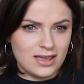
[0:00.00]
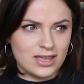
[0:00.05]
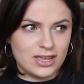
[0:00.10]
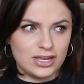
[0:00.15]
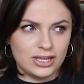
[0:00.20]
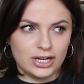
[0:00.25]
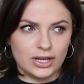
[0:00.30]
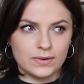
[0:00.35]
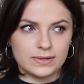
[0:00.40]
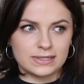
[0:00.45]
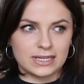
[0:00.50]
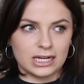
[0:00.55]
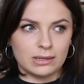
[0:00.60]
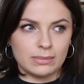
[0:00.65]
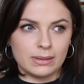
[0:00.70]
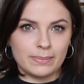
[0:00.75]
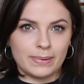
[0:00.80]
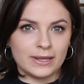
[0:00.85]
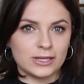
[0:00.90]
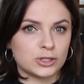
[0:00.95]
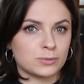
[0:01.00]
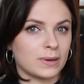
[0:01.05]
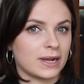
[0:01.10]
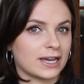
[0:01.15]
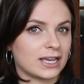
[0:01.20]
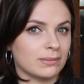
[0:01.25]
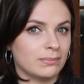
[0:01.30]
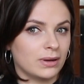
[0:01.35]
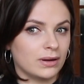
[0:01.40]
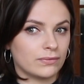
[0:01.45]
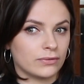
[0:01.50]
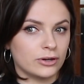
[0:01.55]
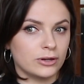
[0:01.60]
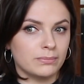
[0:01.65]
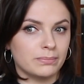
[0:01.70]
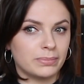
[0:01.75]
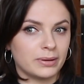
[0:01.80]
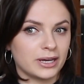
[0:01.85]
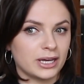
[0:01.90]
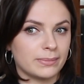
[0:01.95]
it's going to be pitch black in my
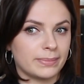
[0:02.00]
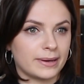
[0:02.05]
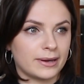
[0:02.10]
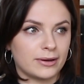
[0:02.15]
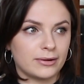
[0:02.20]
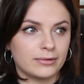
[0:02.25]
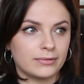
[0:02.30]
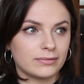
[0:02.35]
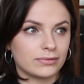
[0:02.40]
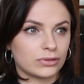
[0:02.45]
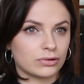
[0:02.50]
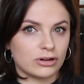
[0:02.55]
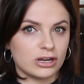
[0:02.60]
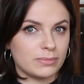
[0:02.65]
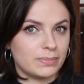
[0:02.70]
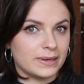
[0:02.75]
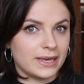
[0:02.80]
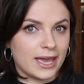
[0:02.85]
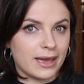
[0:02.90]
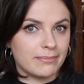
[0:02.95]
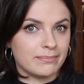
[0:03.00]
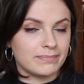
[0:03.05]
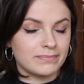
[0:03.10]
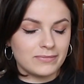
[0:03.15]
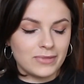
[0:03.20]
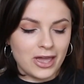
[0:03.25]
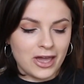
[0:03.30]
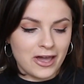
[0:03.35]
room by about 3 p.m.